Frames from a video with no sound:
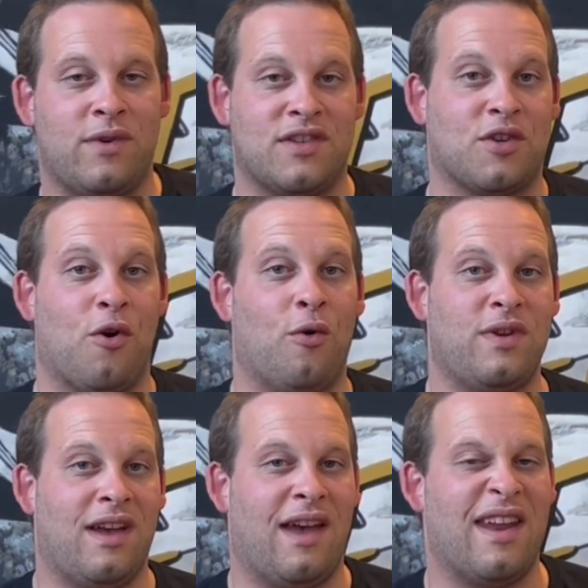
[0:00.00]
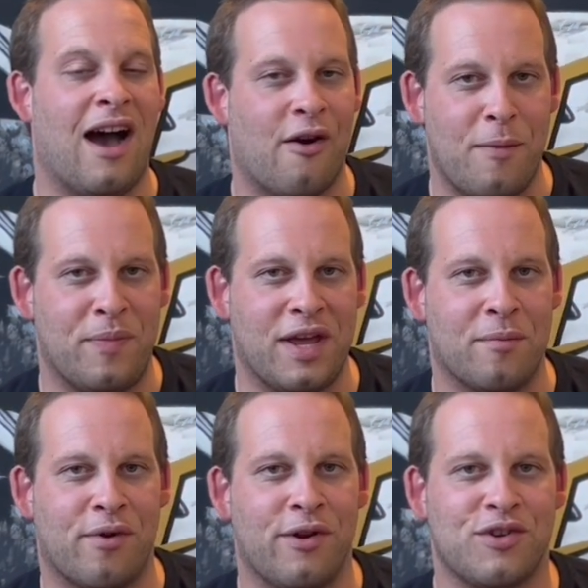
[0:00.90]
which is called an RMP
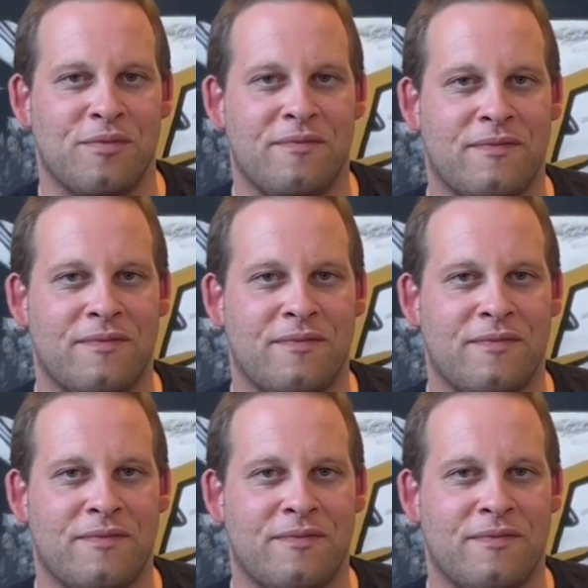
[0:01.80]
approach.